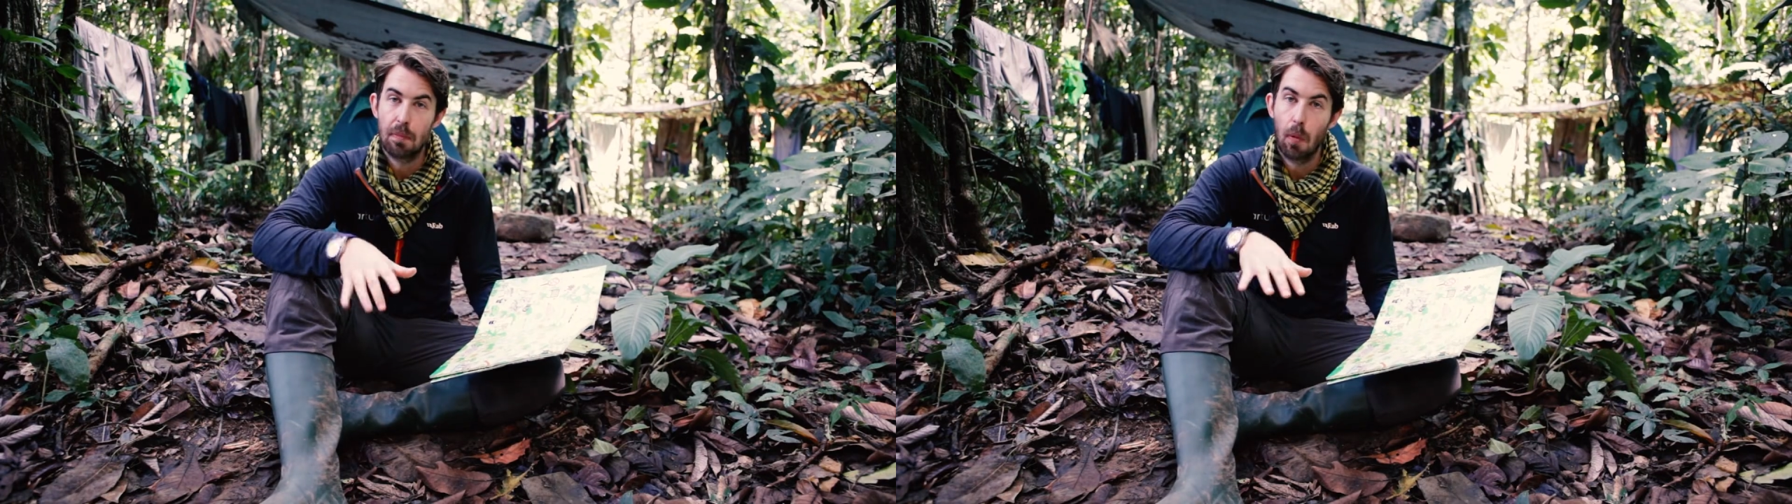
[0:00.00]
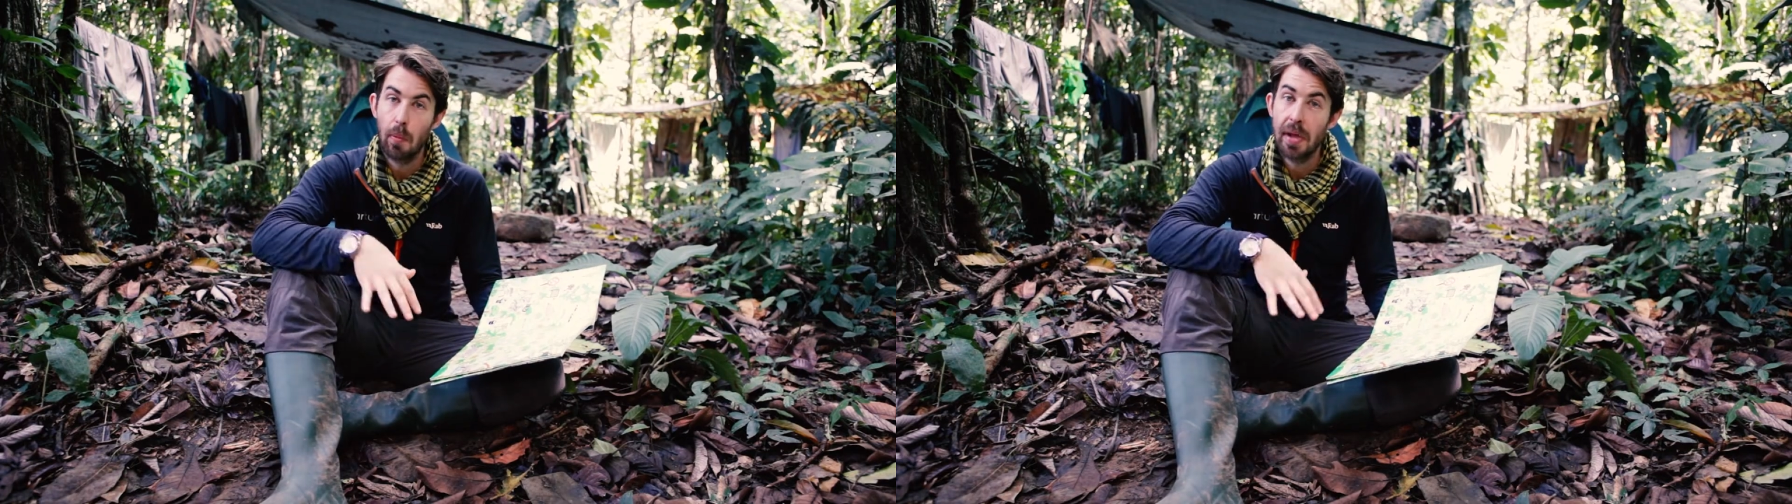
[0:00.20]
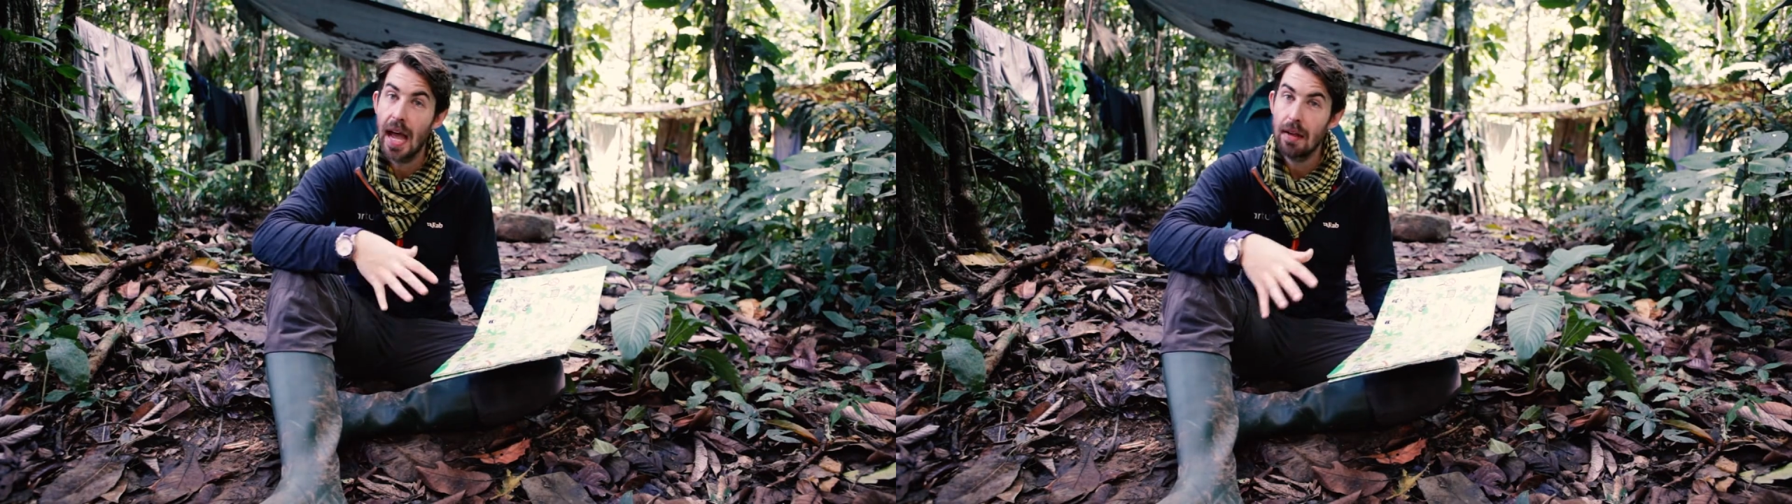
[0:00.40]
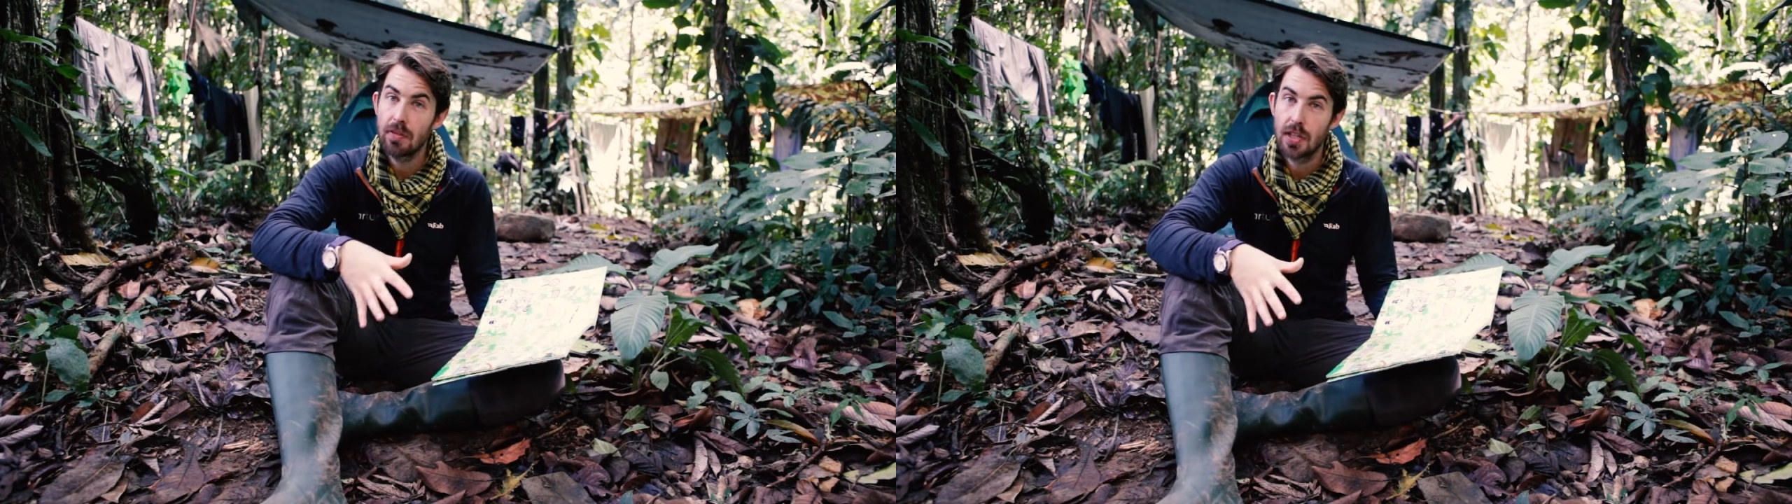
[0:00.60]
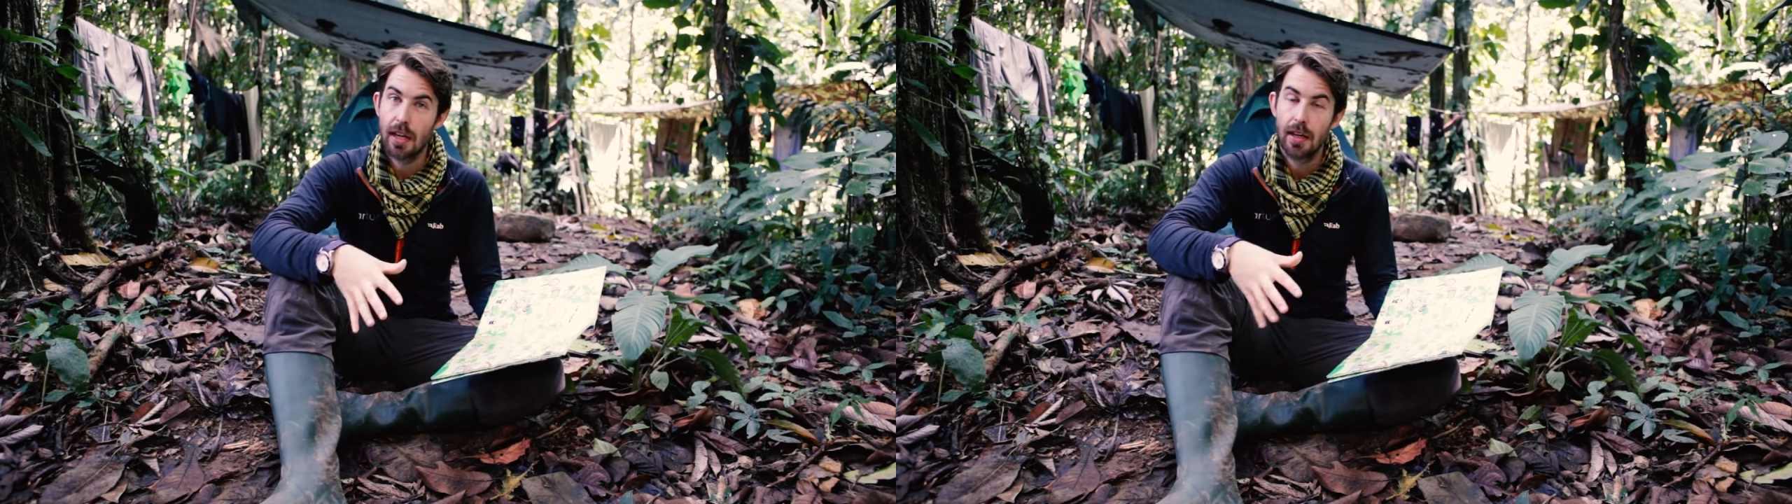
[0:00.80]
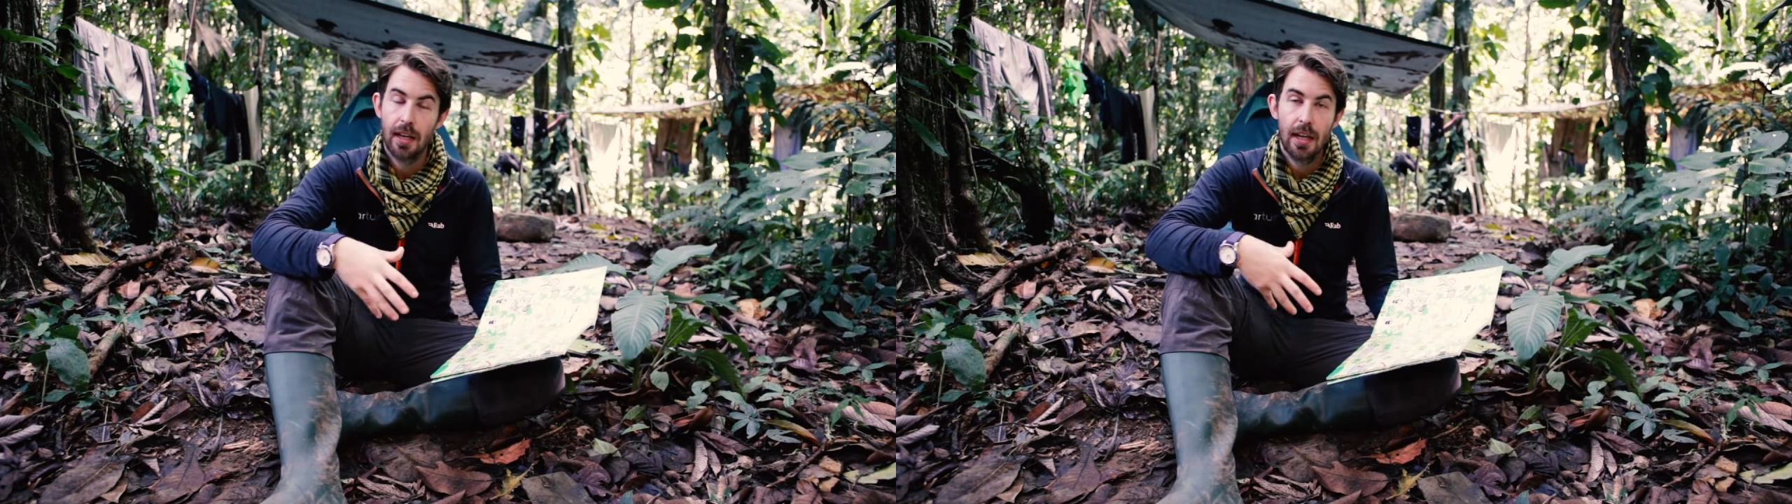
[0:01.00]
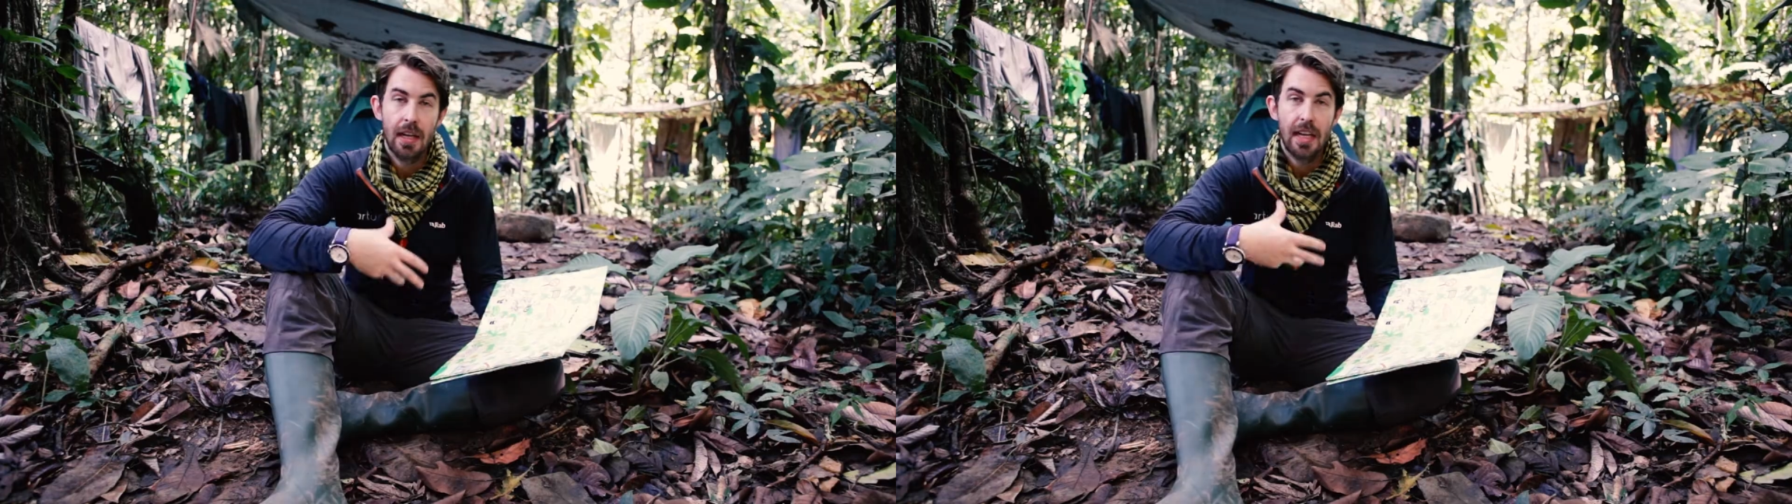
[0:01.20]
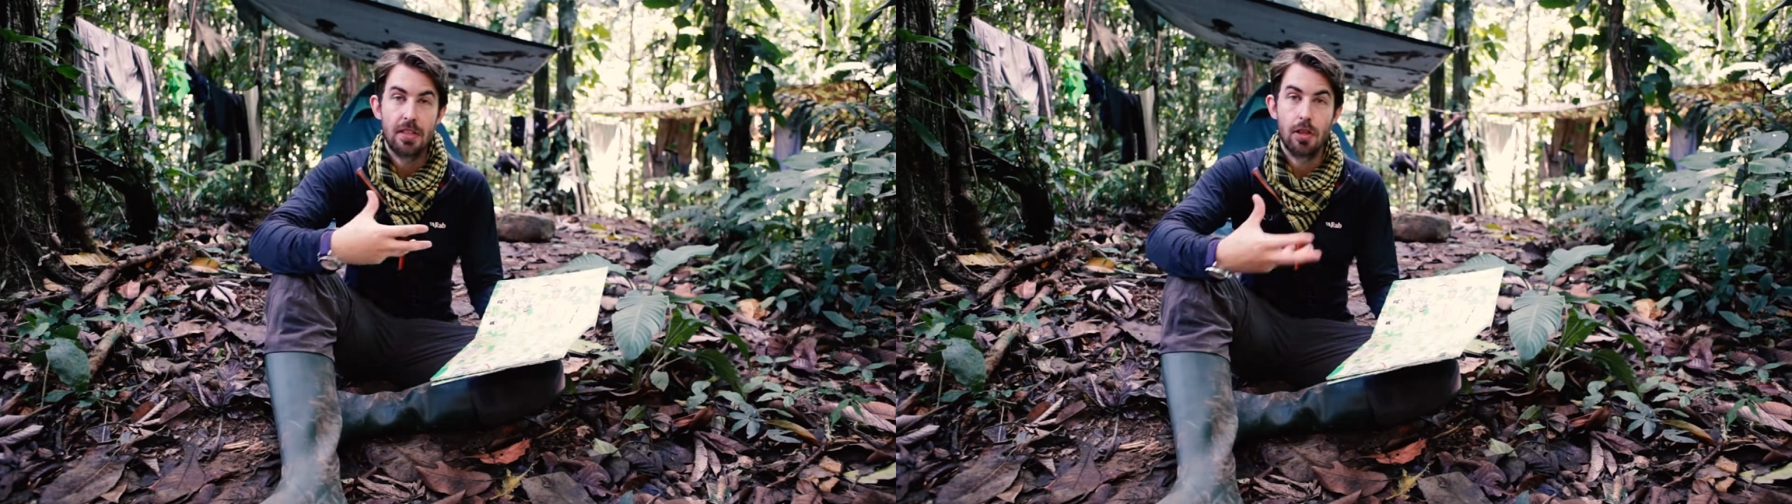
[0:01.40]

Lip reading: but what we have seen is the